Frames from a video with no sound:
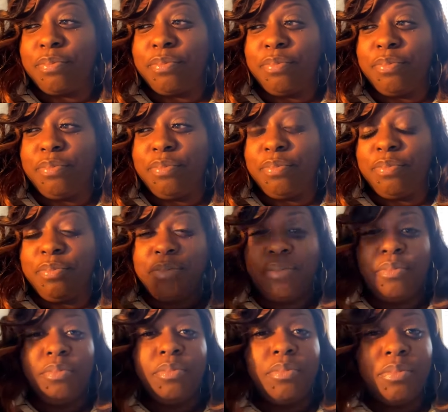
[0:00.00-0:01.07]

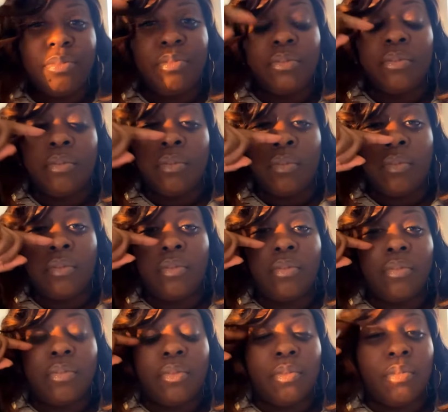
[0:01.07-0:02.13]

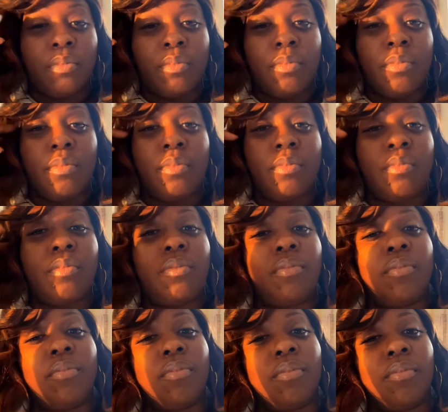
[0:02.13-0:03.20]

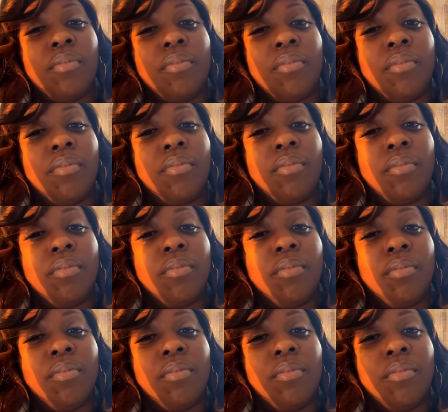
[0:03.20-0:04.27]

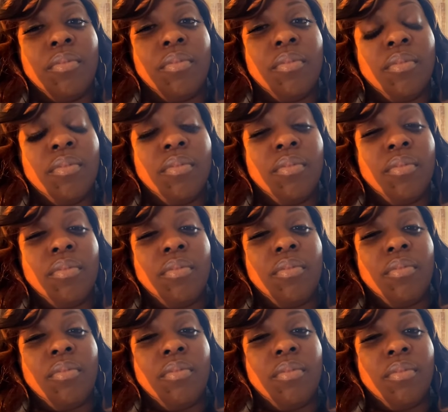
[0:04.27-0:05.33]

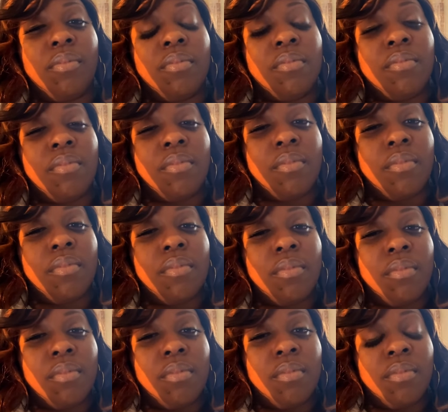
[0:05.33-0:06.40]

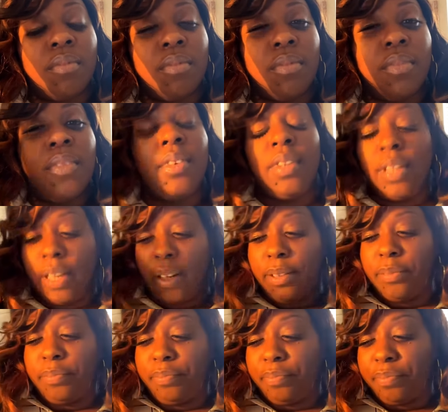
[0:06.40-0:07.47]

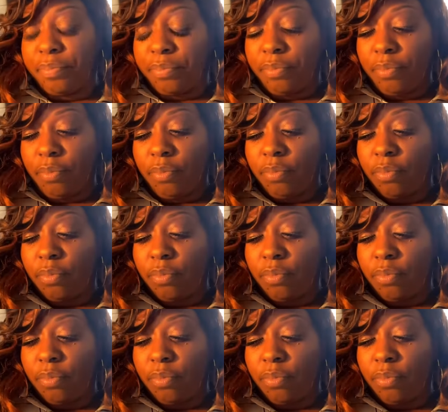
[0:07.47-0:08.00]
No words are spoken by the person on screen.